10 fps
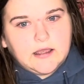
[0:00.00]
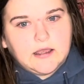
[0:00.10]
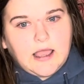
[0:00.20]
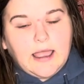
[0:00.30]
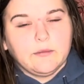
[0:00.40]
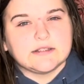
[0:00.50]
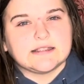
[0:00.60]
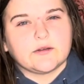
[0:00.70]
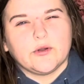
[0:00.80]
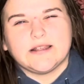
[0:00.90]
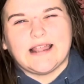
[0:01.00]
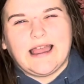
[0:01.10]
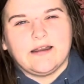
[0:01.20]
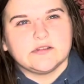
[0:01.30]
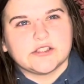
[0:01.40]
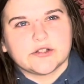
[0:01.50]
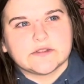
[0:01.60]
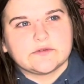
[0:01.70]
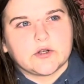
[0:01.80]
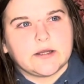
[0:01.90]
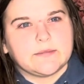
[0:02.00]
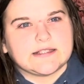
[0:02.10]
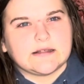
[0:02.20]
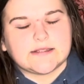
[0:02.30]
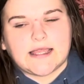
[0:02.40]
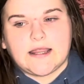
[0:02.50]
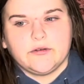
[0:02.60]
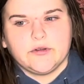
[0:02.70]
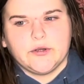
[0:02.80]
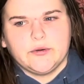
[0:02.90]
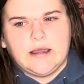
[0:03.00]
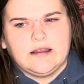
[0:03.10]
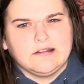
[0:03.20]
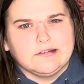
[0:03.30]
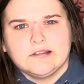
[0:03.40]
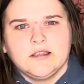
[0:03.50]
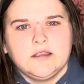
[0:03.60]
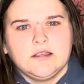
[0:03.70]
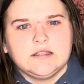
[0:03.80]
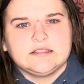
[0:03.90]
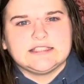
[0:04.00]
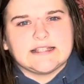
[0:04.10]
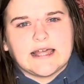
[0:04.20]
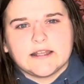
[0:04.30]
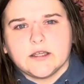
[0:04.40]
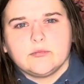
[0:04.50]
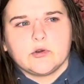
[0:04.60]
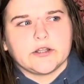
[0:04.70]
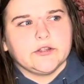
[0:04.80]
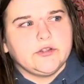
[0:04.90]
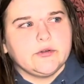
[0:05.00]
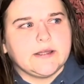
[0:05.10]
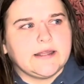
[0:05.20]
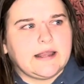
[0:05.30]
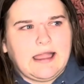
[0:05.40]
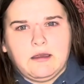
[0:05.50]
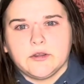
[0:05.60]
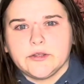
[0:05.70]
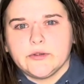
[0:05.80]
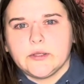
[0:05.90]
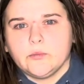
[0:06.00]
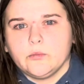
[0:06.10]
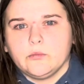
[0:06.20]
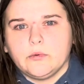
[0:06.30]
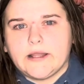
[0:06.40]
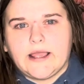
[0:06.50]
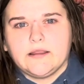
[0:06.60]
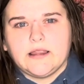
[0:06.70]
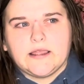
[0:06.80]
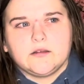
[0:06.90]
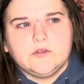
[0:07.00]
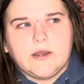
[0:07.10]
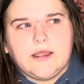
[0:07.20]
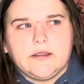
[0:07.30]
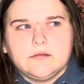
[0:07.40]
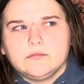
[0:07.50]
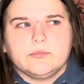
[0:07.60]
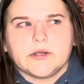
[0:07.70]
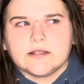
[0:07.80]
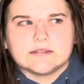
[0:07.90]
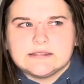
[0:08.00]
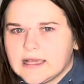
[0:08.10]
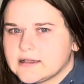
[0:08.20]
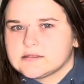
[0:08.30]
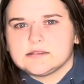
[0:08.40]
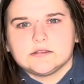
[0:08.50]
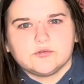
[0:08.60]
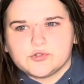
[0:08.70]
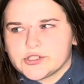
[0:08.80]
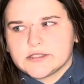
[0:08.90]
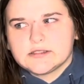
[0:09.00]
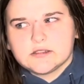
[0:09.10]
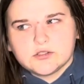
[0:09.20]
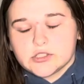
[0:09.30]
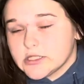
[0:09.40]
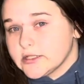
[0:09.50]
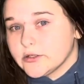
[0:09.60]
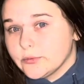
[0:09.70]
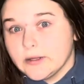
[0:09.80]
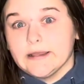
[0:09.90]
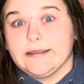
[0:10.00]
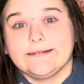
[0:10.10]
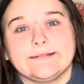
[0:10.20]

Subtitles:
I wasn't going to have a service for him because I was like, I don't know how to set that up, where to do it, how to do it. Do I bring snacks and drinks and shit or what?